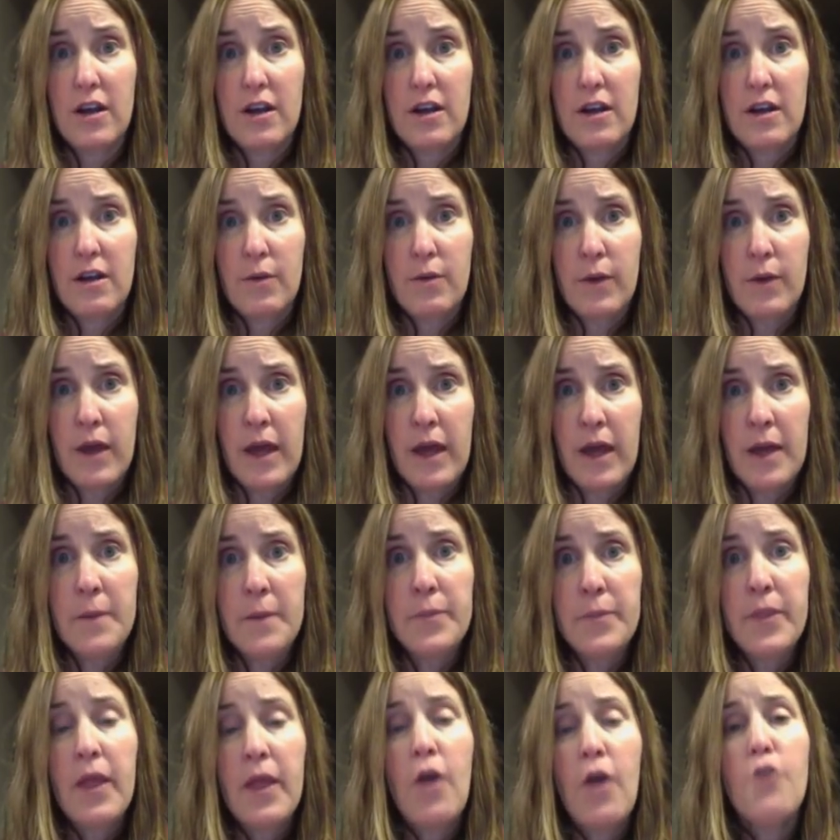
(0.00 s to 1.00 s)

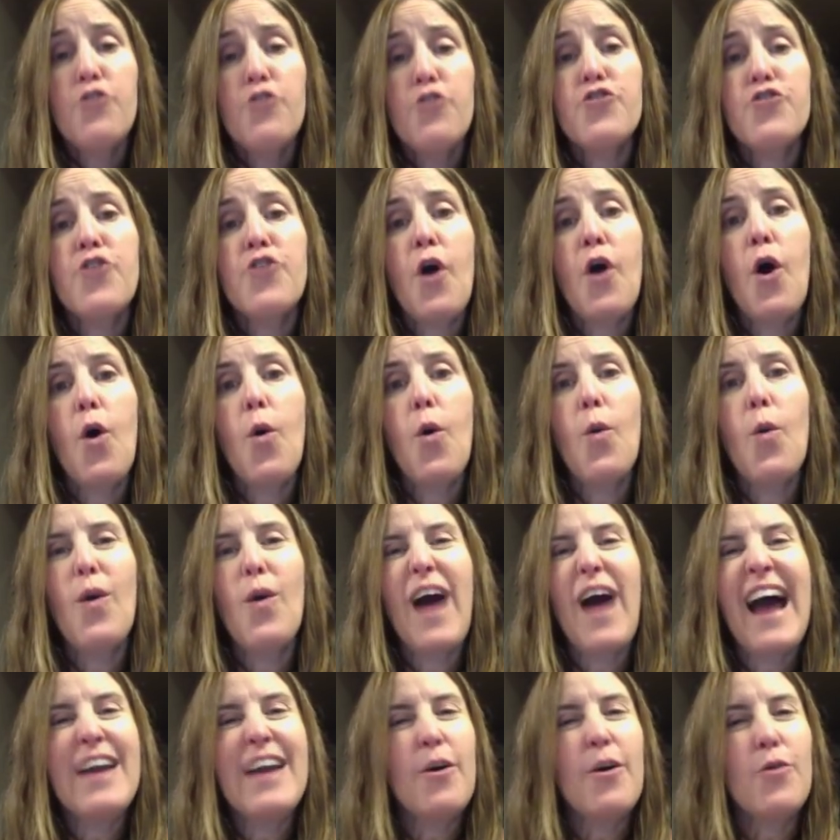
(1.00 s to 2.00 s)
Okay, so
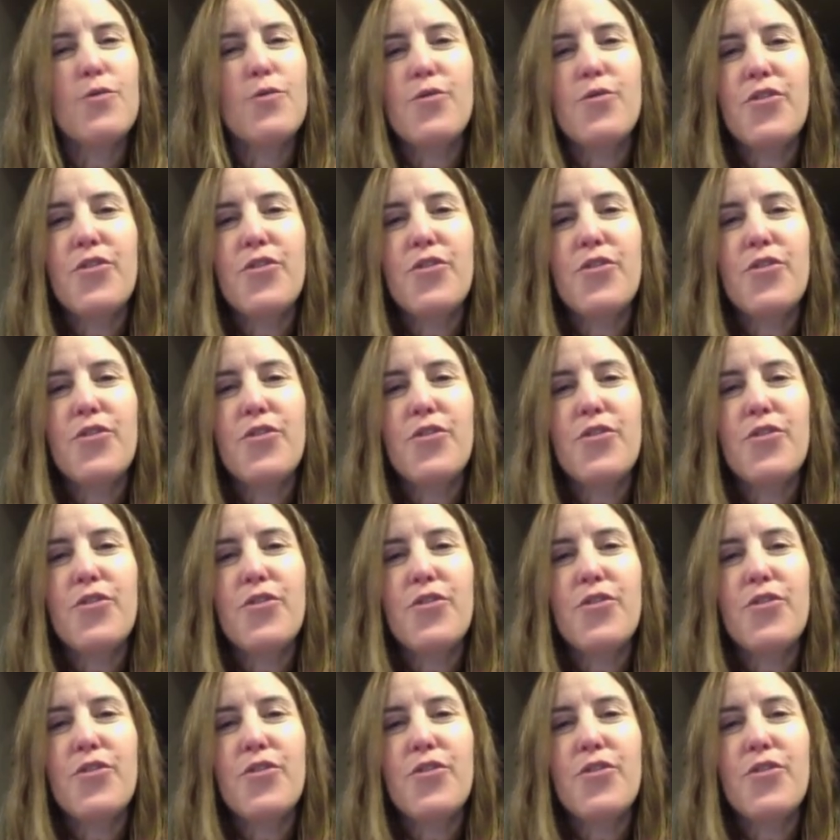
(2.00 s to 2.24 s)
I don't